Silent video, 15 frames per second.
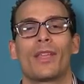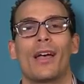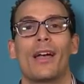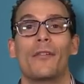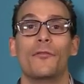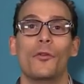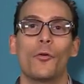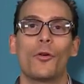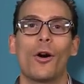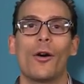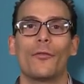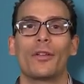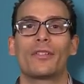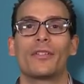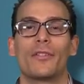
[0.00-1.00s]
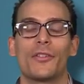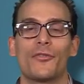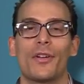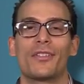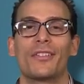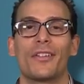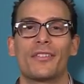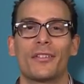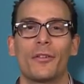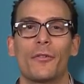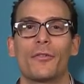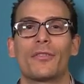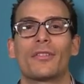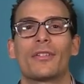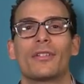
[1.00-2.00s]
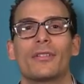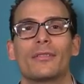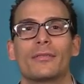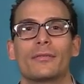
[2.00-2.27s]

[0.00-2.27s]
I have no conflicts of interest to disclose.